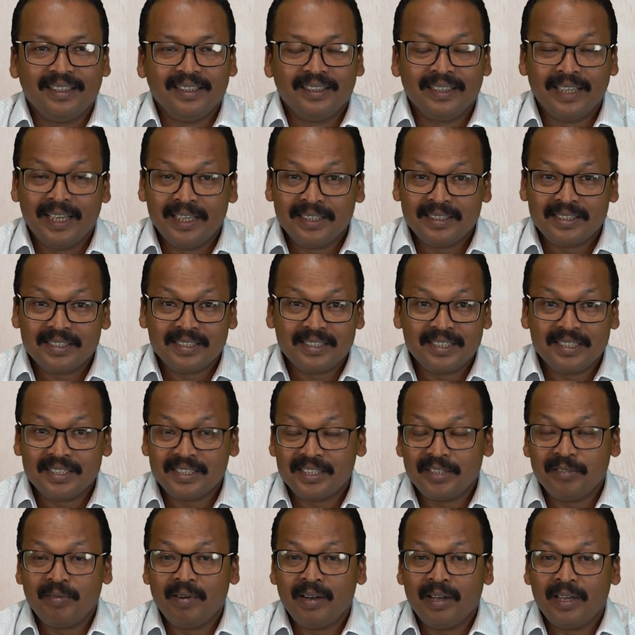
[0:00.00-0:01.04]
Then
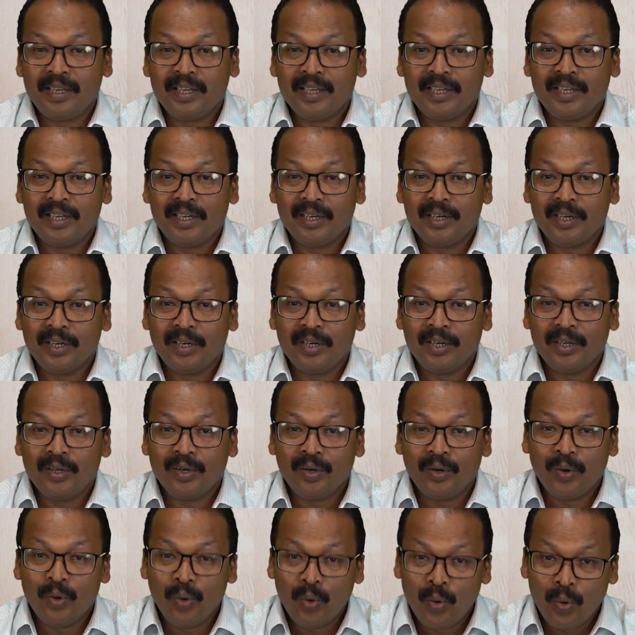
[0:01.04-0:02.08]
CC BY
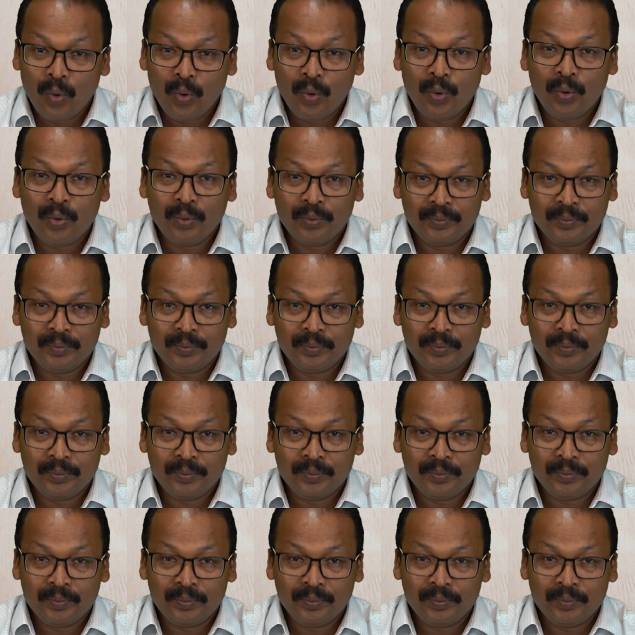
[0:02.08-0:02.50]
O.